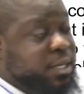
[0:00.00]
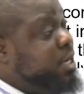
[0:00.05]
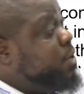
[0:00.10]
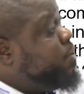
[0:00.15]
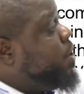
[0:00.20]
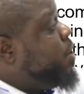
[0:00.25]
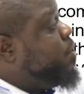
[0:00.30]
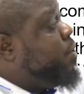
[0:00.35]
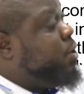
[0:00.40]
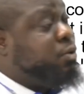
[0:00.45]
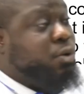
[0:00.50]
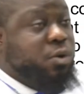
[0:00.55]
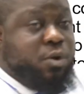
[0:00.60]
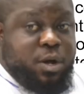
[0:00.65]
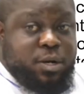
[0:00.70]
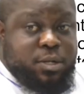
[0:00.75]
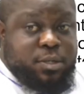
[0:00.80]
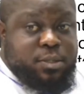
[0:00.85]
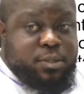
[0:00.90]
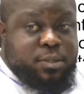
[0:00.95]
anyone you want to
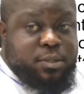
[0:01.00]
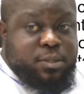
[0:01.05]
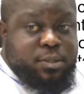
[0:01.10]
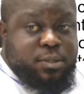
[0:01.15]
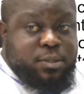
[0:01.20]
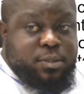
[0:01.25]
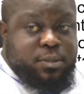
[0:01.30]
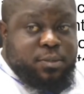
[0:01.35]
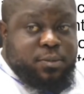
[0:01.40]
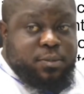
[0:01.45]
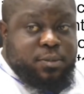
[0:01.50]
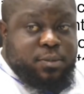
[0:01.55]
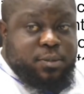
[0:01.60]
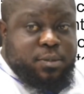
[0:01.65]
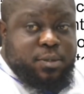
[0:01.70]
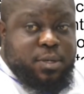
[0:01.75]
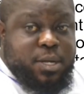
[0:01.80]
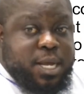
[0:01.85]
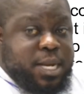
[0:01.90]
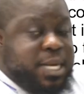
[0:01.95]
call it.
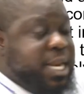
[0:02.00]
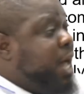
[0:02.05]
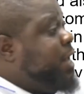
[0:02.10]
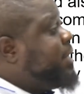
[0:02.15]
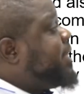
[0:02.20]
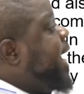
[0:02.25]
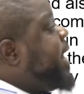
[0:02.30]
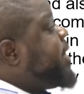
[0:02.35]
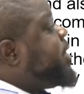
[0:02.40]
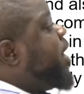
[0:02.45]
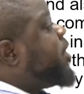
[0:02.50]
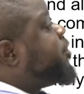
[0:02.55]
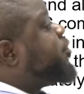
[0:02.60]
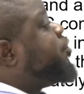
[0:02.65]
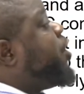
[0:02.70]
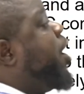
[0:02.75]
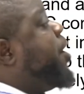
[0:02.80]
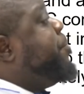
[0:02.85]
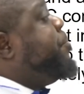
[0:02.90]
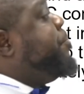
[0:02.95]
Now, that does
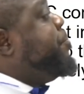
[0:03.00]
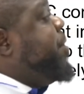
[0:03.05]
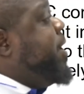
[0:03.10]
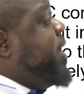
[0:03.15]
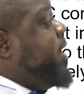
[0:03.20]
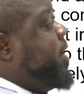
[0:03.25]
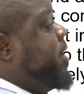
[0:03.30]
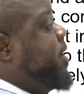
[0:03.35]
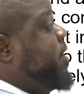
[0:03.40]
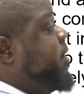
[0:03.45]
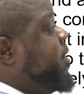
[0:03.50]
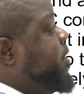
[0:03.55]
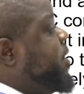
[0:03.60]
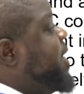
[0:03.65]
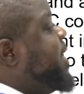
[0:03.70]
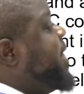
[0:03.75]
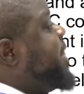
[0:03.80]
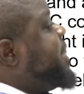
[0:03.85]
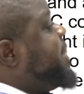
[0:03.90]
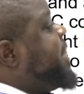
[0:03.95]
not mean
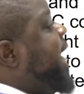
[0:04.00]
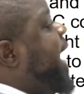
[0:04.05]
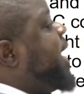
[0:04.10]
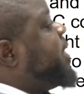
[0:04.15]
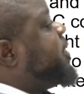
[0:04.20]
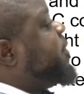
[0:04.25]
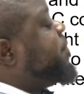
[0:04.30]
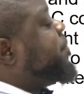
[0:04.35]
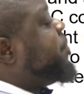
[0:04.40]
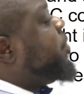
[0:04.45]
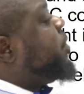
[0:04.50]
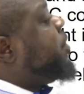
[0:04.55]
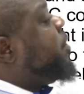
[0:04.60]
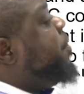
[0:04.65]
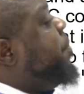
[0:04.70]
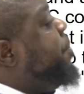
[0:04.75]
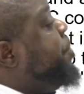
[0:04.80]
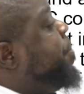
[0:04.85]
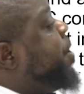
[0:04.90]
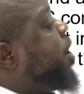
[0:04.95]
that
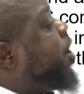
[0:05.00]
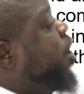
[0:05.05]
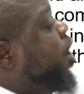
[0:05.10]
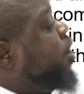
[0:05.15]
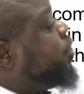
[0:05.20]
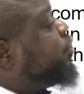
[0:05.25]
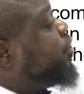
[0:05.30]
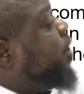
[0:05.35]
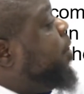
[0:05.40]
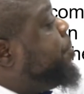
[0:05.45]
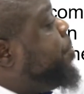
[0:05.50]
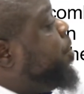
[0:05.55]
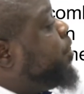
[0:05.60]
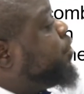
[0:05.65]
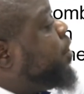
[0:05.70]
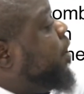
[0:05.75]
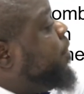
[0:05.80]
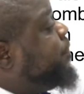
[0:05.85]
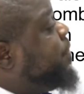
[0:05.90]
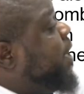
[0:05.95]
because of
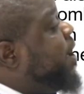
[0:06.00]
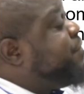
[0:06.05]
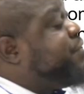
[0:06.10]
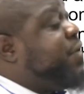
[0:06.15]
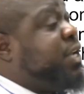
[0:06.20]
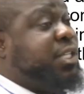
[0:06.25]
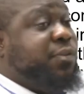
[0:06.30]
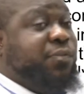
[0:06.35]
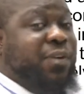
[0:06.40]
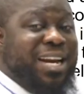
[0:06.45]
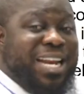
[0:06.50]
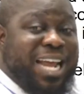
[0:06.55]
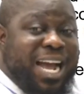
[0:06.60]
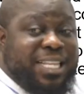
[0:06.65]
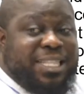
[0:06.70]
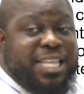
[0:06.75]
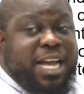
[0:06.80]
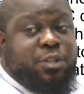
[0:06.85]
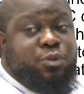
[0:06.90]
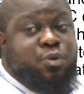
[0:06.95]
both of them, first of all,
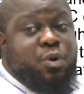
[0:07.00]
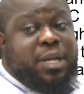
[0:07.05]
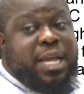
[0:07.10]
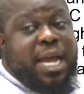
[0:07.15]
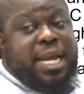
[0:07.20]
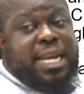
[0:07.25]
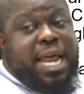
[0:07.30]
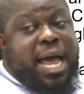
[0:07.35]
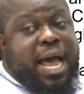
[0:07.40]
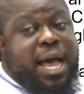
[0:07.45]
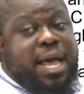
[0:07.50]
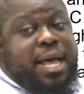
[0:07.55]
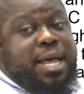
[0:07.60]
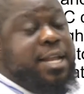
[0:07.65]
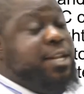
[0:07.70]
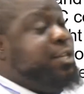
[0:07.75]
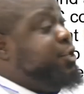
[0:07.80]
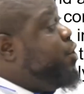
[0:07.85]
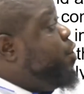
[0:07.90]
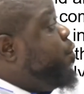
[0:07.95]
reacted together,
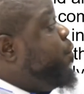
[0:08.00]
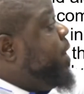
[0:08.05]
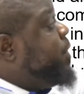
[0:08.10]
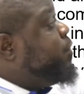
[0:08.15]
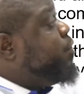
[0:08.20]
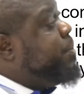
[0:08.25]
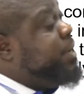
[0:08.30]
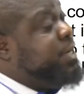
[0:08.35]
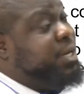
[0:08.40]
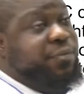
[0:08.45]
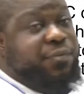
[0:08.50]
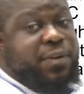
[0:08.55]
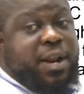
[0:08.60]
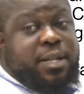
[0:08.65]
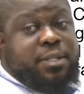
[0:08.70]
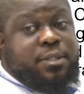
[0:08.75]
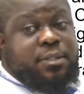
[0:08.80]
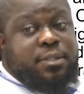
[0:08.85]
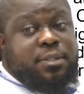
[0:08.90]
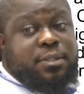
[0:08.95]
the weight will be
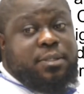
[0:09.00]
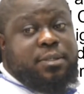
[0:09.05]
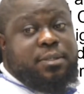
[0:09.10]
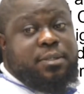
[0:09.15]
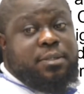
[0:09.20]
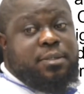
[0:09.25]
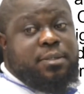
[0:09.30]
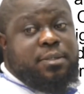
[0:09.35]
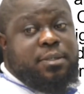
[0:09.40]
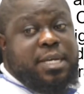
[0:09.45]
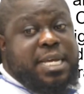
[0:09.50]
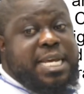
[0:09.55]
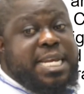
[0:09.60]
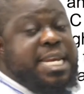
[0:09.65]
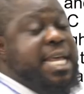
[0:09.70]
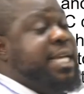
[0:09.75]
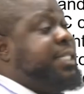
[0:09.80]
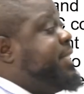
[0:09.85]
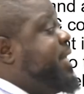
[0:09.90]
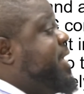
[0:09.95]
different.
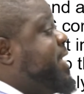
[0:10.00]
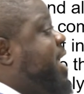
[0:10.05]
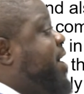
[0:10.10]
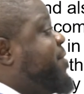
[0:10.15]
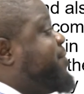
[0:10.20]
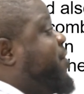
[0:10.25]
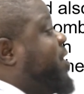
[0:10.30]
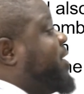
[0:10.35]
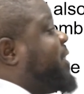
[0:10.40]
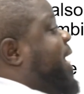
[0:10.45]
They still gave us